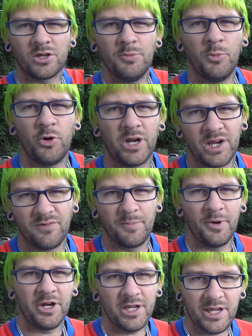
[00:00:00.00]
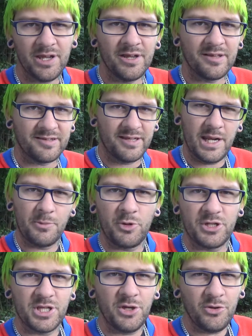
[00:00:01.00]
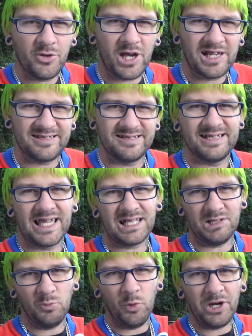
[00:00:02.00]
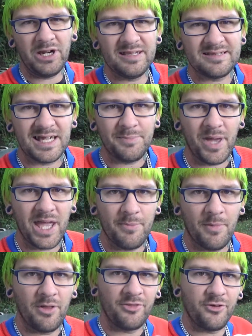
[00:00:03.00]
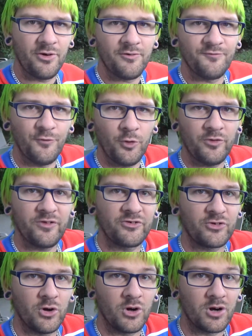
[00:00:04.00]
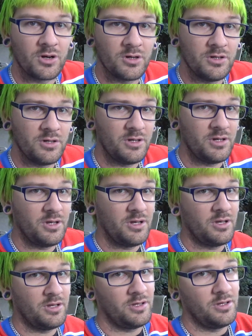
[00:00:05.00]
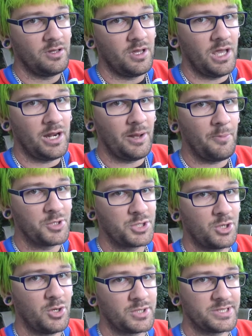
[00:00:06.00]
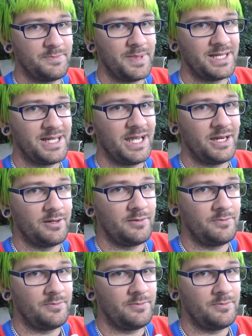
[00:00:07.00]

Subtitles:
Good morning, everybody. Today I'm going to tell you guys exactly what it is I pay a month for this car and how much it costs to maintain it.